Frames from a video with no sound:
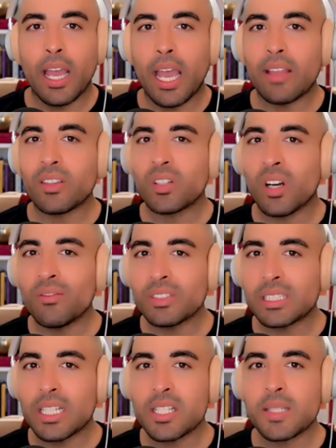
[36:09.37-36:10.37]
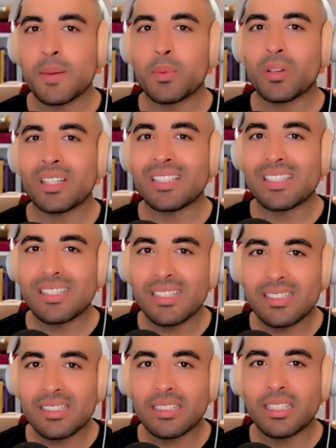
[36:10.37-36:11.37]
and the conversations people
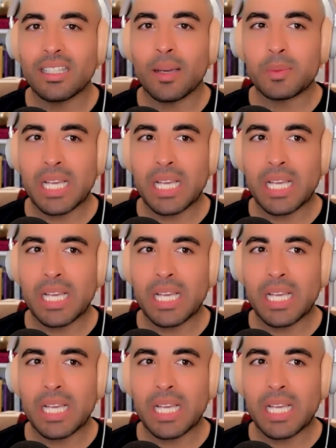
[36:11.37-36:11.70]
consistently kept